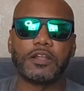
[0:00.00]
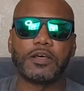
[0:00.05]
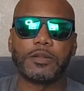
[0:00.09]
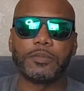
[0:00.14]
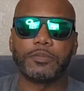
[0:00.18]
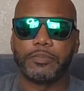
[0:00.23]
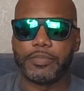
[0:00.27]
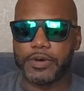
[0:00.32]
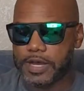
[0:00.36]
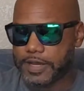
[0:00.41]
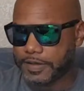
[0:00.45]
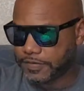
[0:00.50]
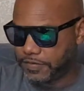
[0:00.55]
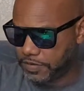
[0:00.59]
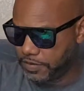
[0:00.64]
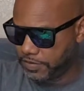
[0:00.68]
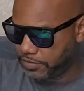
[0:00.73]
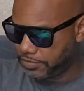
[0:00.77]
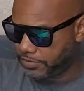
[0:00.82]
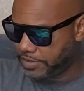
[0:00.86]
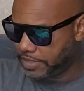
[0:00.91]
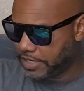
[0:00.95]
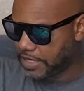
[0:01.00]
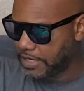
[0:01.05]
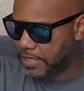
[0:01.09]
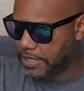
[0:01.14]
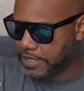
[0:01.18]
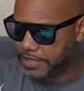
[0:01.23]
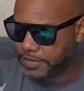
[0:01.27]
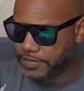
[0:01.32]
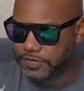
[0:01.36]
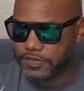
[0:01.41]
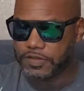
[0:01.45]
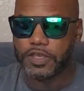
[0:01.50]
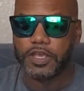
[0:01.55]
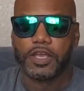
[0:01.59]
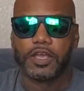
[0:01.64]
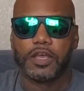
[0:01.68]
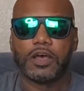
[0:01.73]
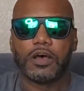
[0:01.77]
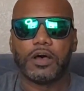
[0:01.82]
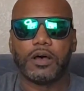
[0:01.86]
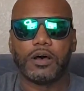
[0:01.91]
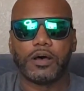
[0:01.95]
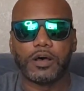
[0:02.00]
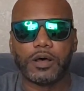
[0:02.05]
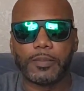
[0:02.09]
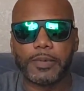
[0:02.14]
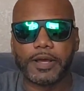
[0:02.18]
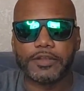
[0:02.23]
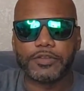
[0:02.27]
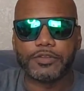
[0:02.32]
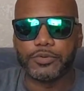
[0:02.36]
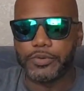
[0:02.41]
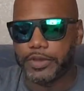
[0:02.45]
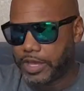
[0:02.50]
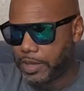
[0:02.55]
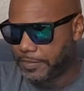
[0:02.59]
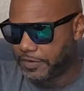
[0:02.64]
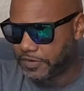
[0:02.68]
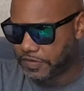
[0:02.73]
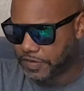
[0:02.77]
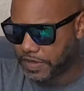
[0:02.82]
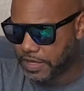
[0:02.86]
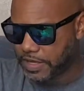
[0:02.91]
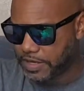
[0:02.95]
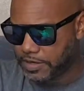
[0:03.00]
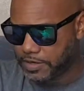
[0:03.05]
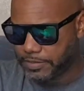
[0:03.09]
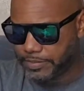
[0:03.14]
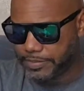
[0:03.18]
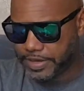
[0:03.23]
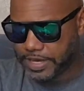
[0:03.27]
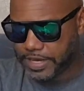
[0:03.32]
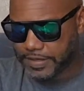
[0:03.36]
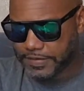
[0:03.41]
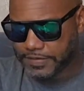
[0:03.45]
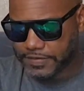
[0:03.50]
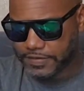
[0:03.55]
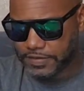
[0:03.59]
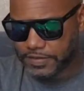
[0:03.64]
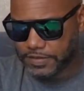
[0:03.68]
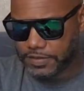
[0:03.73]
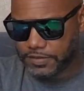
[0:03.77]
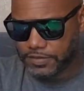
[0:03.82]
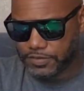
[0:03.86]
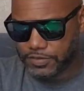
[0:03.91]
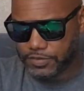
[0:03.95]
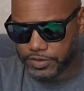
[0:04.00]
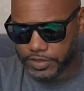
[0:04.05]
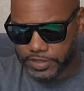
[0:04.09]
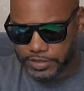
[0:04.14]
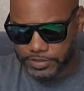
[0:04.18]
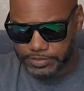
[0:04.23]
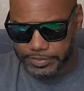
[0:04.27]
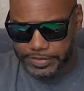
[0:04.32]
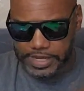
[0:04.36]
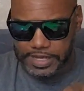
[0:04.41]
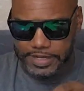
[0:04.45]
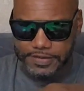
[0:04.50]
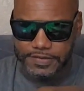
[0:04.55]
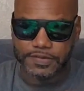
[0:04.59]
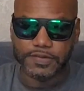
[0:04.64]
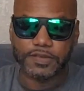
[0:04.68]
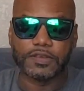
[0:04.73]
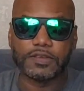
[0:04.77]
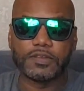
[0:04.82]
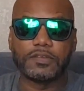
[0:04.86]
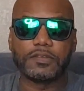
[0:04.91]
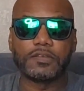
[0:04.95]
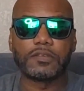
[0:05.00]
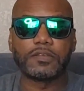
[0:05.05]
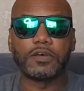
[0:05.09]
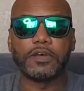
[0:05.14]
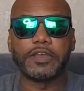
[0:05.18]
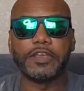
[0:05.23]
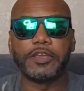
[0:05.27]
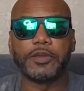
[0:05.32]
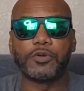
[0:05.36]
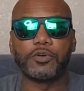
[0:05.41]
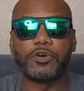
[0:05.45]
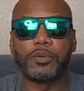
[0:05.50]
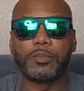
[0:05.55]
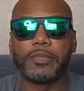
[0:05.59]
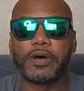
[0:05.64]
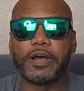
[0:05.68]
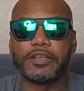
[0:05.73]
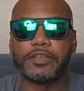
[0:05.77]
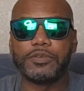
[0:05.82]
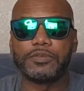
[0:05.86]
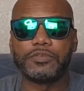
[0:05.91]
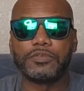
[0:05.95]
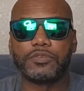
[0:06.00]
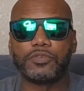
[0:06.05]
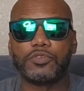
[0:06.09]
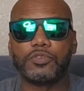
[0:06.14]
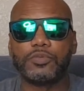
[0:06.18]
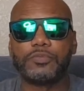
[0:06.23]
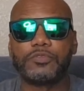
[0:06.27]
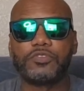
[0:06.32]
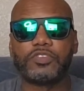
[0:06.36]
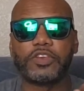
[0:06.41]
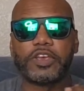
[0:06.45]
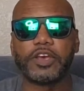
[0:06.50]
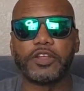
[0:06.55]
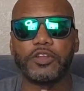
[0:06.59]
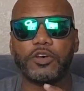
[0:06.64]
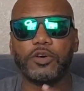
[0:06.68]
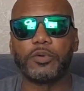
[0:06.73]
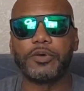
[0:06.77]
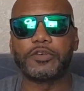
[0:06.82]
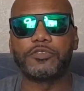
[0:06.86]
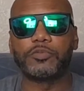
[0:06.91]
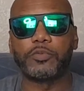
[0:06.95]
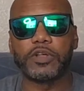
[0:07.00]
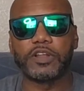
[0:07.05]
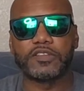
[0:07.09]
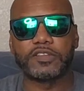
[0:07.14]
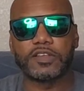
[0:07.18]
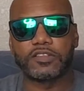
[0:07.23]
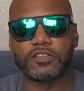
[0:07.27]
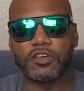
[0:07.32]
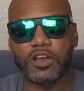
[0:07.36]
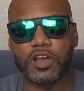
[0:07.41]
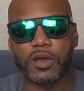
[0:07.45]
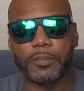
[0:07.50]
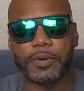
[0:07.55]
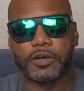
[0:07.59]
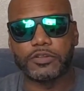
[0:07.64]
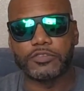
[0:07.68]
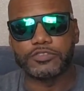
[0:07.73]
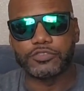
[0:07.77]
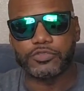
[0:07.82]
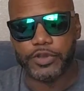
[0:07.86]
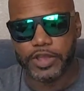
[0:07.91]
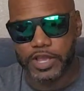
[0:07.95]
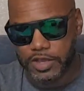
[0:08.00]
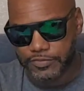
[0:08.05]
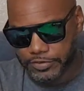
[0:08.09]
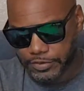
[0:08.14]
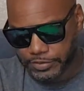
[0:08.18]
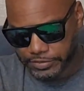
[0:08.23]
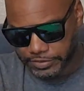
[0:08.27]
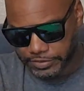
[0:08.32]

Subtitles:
unboxing, you guys. I do Amazon unboxings or unboxings here on my YouTube channel, as well as I talk about travel,